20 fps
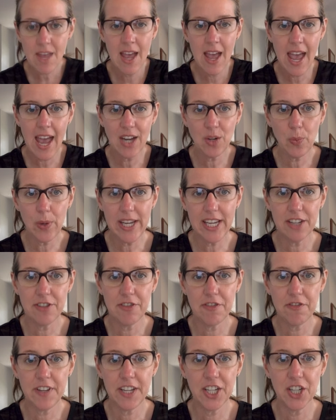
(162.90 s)
and we can
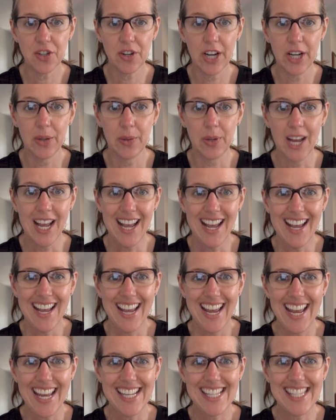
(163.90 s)
figure out,
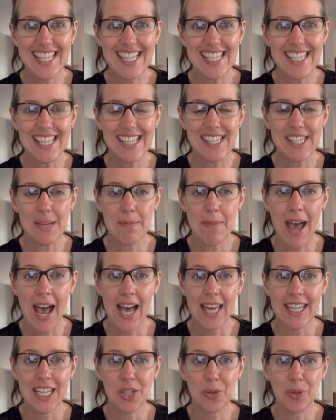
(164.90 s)
is the system
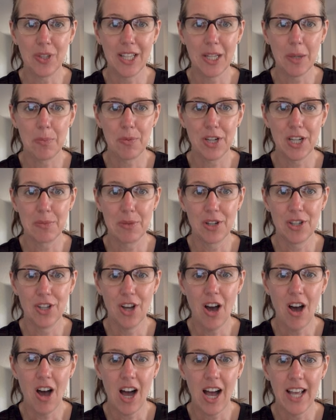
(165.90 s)
at equilibrium or
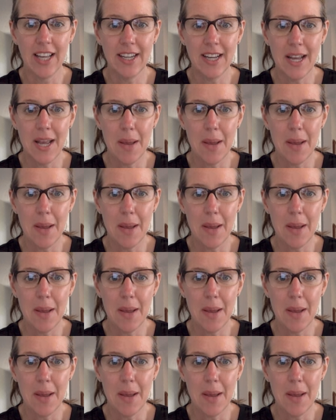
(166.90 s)
not,